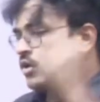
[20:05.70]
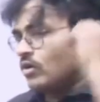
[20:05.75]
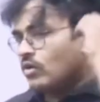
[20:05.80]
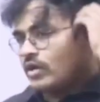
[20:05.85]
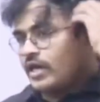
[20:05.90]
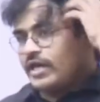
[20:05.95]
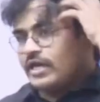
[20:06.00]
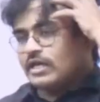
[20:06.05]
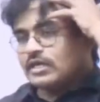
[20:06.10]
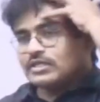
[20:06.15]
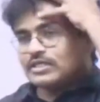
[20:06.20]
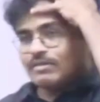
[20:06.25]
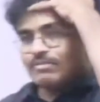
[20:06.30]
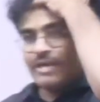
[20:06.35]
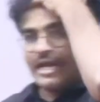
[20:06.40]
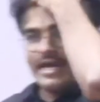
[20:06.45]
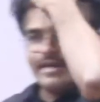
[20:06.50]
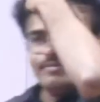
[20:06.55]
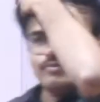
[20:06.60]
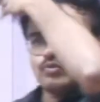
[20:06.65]
okay,
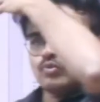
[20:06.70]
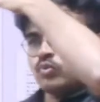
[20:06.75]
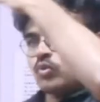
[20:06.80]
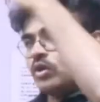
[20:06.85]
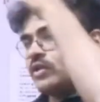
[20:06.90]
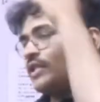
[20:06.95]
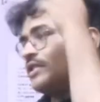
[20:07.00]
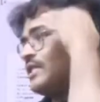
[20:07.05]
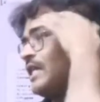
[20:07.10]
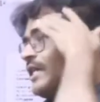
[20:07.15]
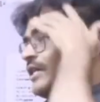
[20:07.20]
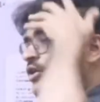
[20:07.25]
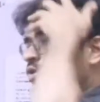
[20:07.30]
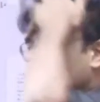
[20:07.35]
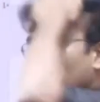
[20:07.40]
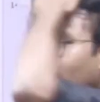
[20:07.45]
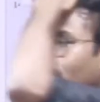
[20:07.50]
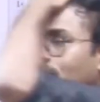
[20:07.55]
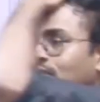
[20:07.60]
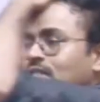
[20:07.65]
sometimes what they started
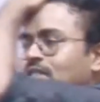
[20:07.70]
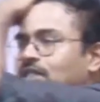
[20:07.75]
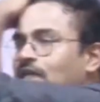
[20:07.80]
doing is they